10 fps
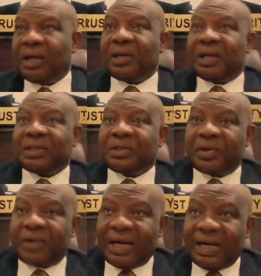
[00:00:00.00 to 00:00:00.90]
in
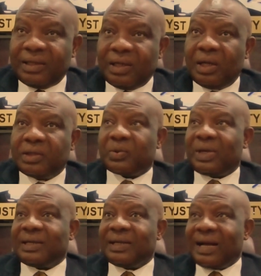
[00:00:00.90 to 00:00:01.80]
Nigeria so
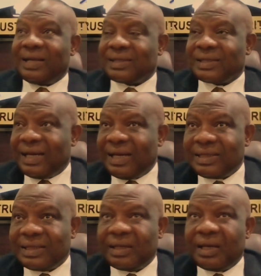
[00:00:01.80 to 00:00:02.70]
that they can start